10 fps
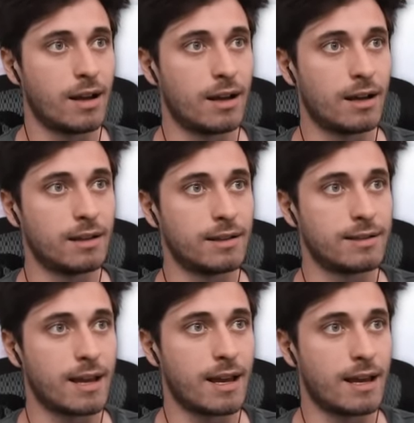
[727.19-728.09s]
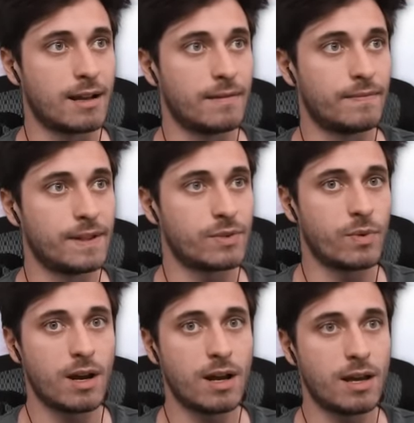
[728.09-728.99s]
Uh, let's get this
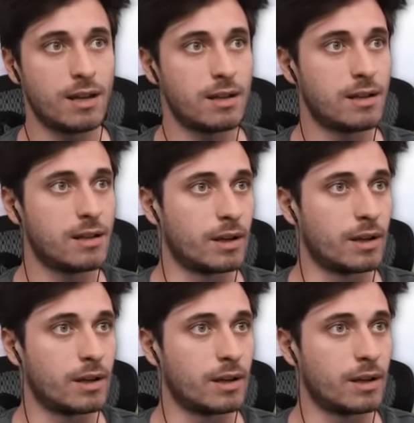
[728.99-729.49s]
one.